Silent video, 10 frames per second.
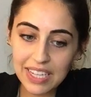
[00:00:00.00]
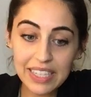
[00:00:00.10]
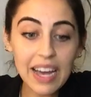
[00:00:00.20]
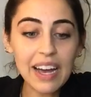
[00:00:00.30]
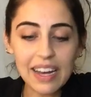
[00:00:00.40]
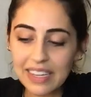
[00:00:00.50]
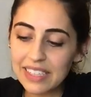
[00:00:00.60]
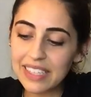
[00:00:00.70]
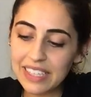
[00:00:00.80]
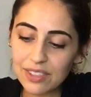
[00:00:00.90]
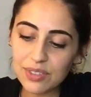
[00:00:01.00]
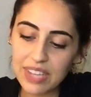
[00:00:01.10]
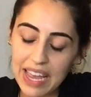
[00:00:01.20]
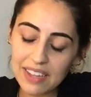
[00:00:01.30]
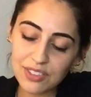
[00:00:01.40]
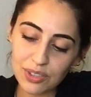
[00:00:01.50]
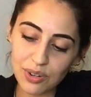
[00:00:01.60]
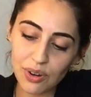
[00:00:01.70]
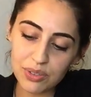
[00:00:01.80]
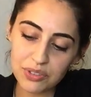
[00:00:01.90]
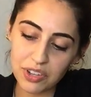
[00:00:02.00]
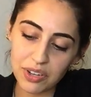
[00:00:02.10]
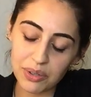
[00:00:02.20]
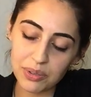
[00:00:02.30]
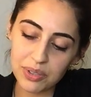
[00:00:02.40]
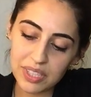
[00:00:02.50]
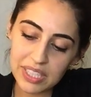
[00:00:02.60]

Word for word: Yeah, and here's Cancer also.